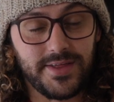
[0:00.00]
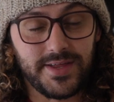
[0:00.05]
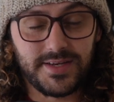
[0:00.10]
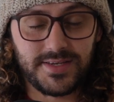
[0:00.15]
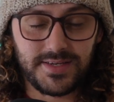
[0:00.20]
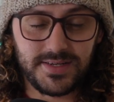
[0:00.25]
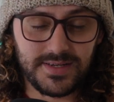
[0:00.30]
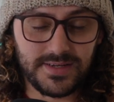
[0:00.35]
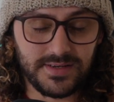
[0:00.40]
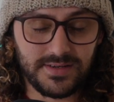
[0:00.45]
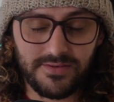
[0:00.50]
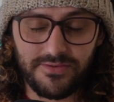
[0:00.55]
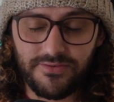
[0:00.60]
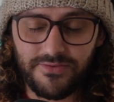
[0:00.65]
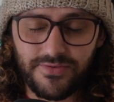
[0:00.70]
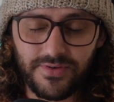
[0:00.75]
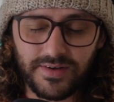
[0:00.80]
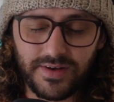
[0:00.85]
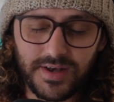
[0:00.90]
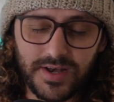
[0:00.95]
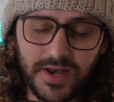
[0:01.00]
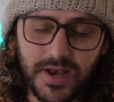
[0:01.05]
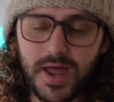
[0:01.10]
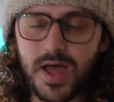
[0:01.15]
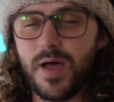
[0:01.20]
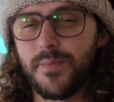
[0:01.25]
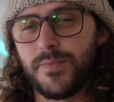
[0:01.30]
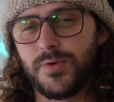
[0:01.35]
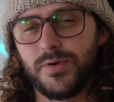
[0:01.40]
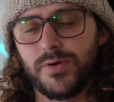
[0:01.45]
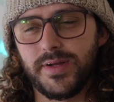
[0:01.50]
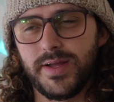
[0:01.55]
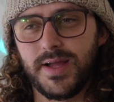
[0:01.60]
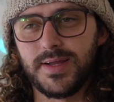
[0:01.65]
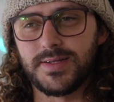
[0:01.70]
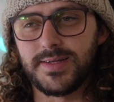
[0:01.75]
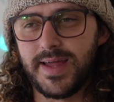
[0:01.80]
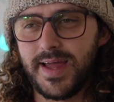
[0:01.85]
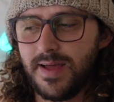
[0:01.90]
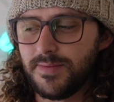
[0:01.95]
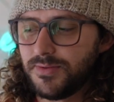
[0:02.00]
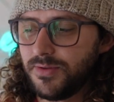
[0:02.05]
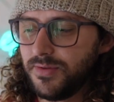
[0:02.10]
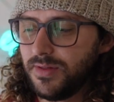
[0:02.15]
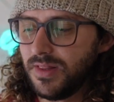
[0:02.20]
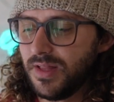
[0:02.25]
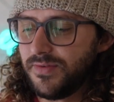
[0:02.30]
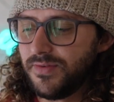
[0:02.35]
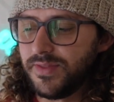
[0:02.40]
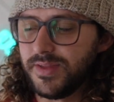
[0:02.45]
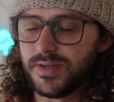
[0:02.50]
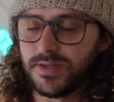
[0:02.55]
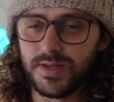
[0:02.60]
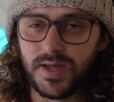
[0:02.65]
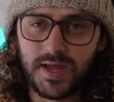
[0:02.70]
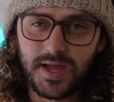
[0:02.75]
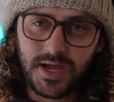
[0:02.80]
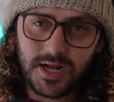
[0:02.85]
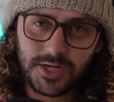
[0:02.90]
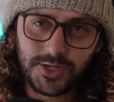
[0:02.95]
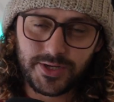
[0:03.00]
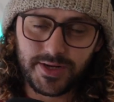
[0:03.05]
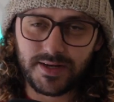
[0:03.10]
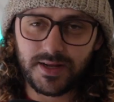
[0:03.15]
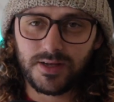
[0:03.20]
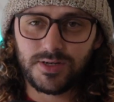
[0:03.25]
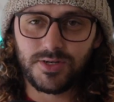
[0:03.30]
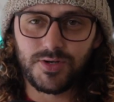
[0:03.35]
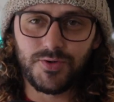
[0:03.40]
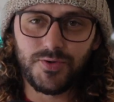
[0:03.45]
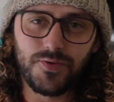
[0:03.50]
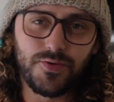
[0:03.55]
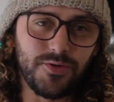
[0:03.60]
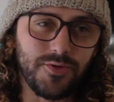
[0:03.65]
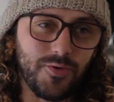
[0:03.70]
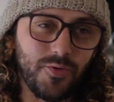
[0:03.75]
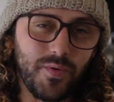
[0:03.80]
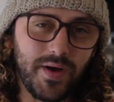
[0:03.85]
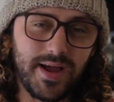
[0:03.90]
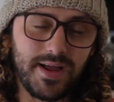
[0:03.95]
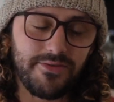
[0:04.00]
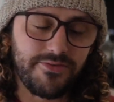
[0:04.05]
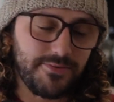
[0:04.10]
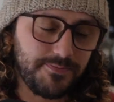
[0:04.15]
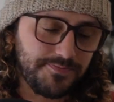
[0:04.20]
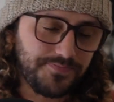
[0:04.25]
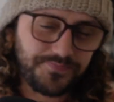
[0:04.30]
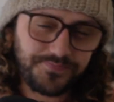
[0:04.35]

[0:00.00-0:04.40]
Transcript: This is phenomenal, guys. Absolutely loving this. Shout out to the wife.